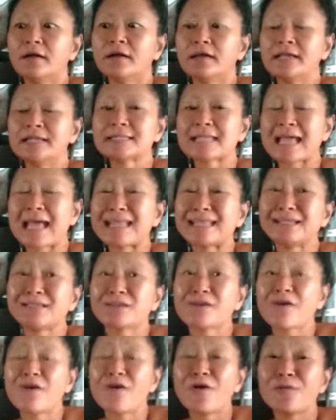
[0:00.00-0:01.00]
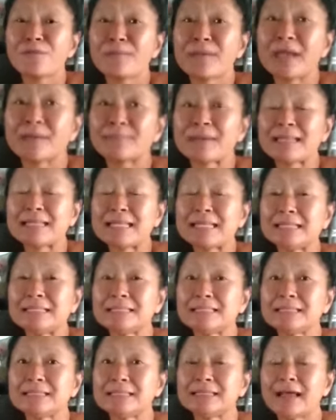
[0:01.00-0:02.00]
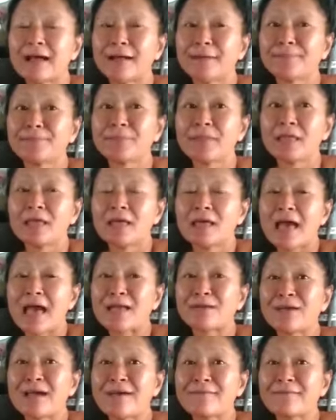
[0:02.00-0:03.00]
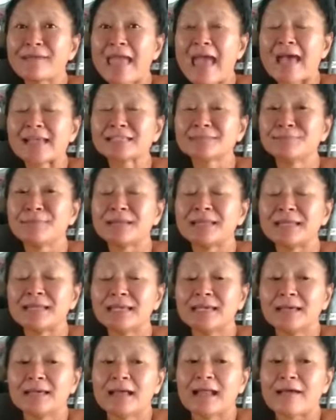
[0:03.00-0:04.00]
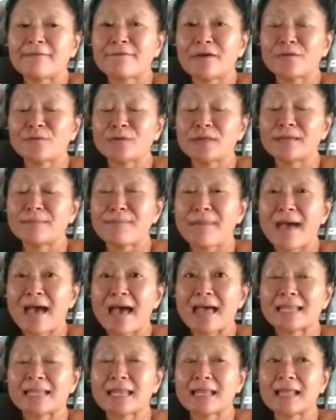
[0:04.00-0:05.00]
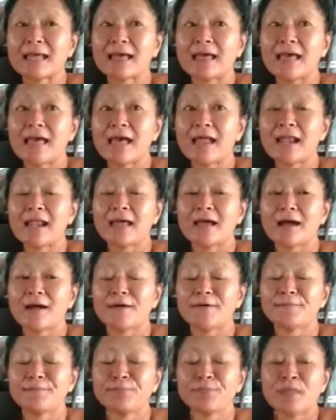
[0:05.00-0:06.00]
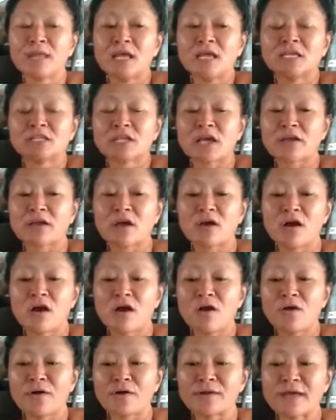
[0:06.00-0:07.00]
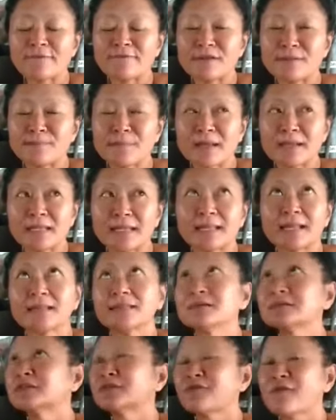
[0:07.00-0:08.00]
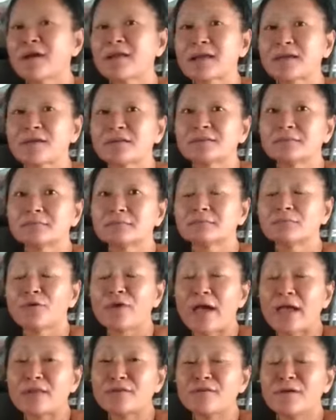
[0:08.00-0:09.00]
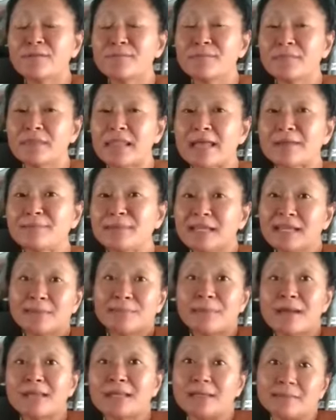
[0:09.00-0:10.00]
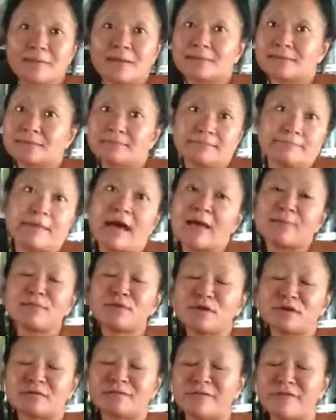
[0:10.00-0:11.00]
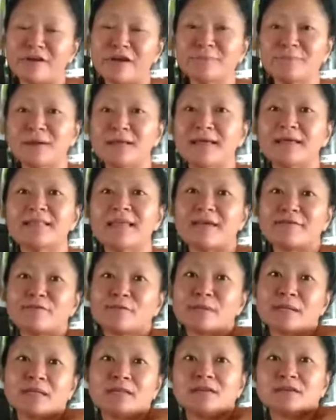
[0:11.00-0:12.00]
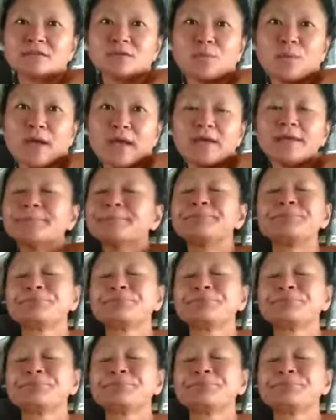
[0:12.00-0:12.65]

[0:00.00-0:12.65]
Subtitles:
He's like, I need to go home, ma'am. I need I don't have gas money. I felt really bad. And so I go, oh, I don't have any money. And I looked around. I go, will anyone lend me any money? Because I'm good for it. But everybody looked away.